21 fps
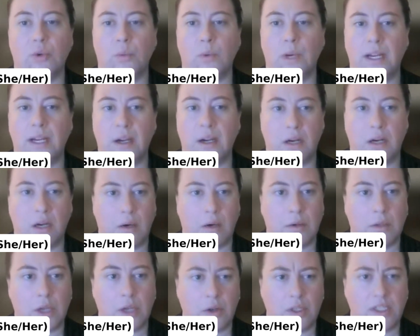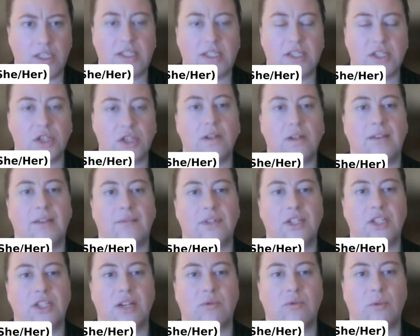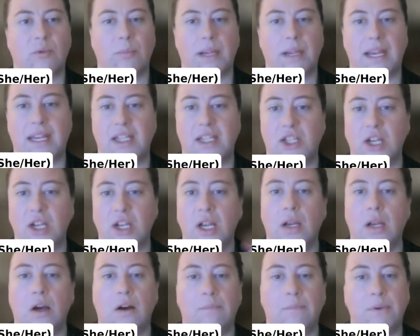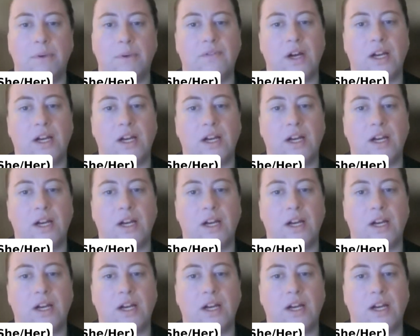or we are going to soon have a general page of